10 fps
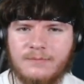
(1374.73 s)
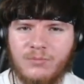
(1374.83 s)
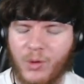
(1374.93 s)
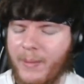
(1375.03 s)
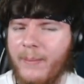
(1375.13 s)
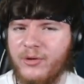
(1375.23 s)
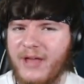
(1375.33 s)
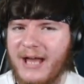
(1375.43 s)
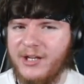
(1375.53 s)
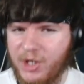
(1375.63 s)
remember
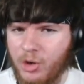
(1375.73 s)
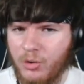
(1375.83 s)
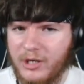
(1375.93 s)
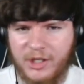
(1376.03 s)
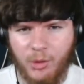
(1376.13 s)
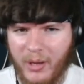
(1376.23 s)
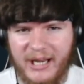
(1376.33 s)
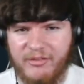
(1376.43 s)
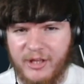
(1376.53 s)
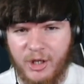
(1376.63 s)
that you can do
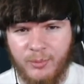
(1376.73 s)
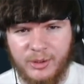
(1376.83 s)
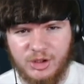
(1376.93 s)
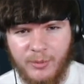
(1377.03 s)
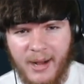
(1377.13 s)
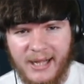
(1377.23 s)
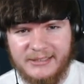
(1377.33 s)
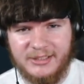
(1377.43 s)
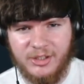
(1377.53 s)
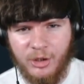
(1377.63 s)
anything you put your
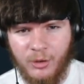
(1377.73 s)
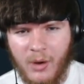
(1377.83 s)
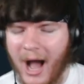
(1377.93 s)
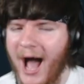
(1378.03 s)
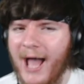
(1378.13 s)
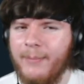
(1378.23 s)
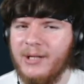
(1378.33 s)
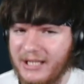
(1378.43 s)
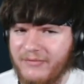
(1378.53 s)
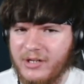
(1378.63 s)
minds to. I
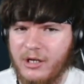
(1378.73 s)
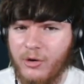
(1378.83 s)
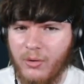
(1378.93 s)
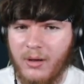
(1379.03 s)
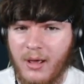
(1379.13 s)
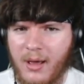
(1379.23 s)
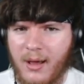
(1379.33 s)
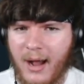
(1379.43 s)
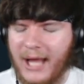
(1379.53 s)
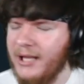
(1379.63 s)
believe in you.
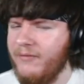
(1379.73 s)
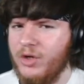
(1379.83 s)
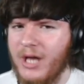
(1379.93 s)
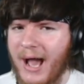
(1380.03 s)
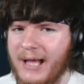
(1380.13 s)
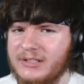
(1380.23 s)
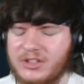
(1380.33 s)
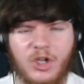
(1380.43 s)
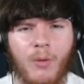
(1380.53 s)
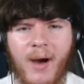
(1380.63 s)
I love you guys
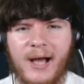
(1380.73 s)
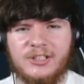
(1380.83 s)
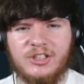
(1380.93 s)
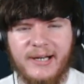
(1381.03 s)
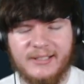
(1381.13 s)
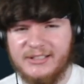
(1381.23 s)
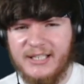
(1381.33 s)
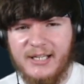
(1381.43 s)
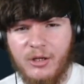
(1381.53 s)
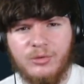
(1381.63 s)
so much, and I'll
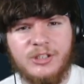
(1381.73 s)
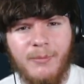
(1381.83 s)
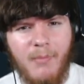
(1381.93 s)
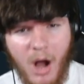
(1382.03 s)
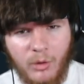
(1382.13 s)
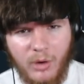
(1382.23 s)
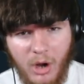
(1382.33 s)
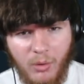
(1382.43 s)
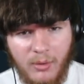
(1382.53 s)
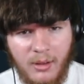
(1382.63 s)
see you
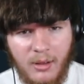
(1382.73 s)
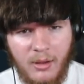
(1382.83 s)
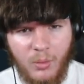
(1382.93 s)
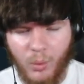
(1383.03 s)
tomorrow